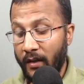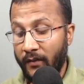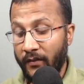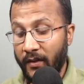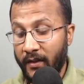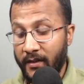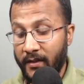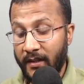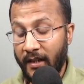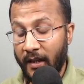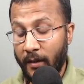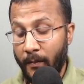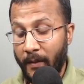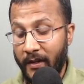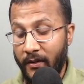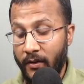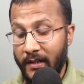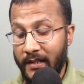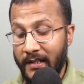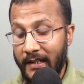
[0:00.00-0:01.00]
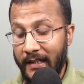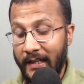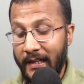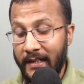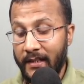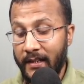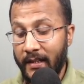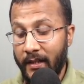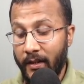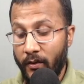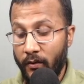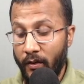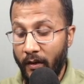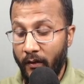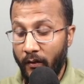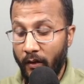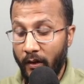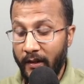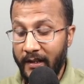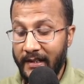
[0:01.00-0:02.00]
of the resultant matrix is you
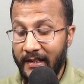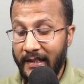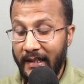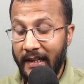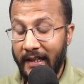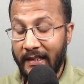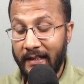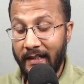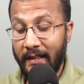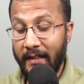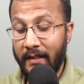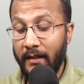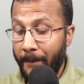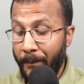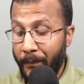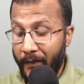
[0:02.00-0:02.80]
have already selected